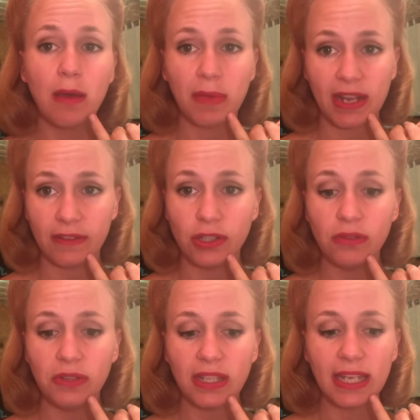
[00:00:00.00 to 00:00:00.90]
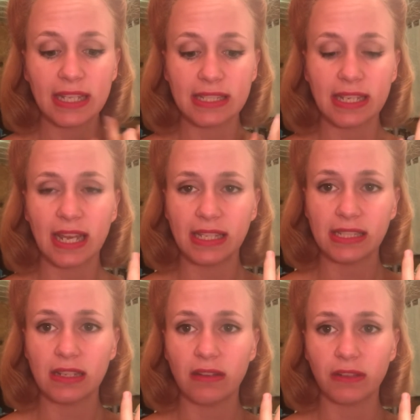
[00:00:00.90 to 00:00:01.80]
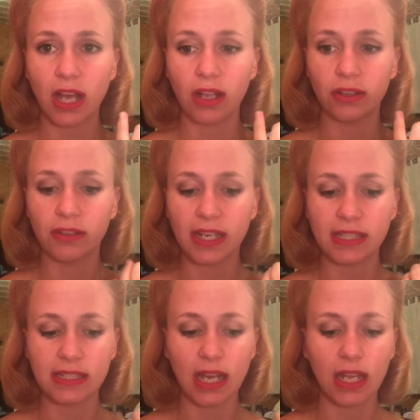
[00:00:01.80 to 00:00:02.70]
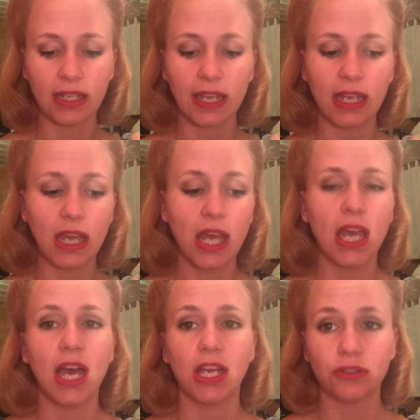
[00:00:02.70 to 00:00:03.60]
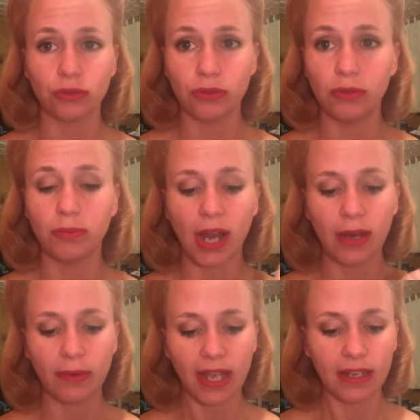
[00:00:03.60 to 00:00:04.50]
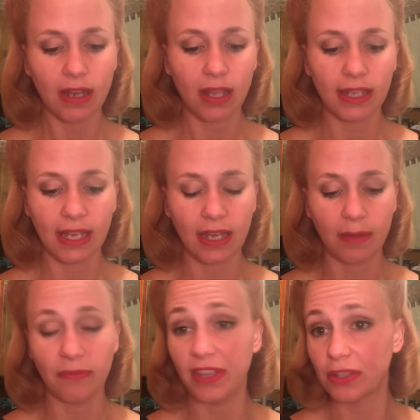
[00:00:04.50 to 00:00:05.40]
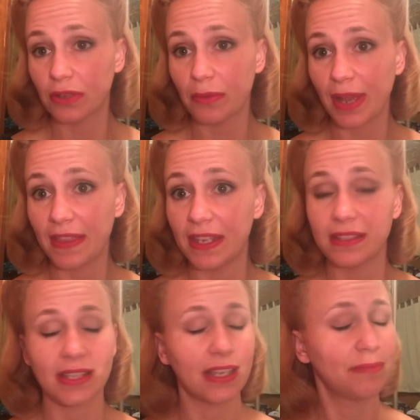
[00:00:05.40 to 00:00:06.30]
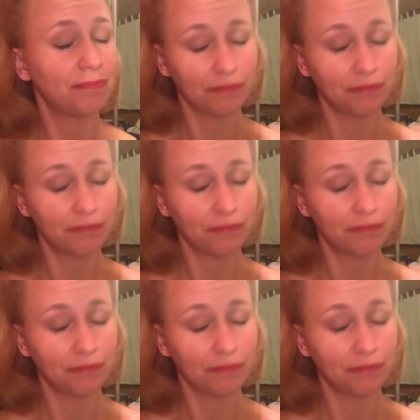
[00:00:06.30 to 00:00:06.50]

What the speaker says: but I do feel like it's a nice enough color that it's not like a true bright red, not like Victory Red, that it's like,